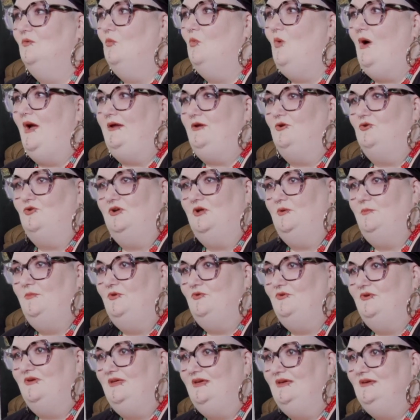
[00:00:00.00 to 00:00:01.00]
wider
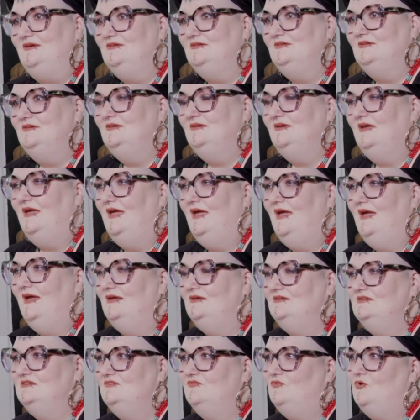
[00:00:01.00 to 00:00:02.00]
community.
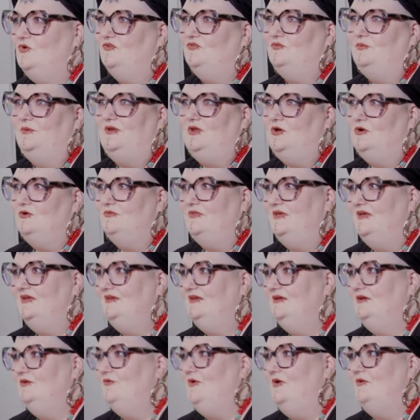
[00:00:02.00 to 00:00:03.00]
And of course, we know that
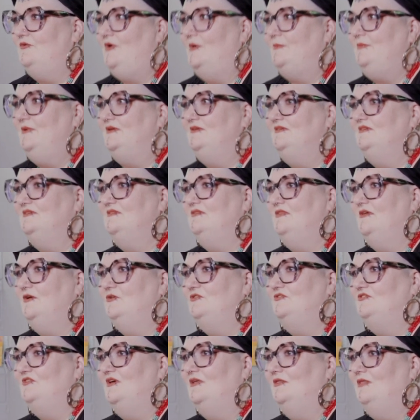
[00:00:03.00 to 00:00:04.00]
in Grand Rapids,
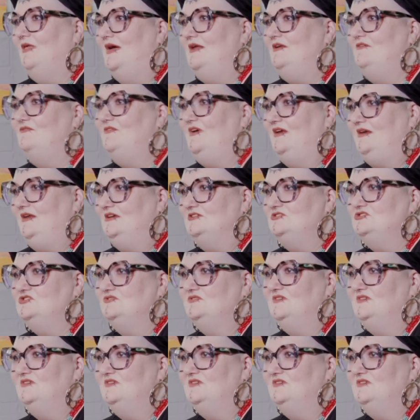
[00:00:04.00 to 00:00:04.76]
there's a lot of financial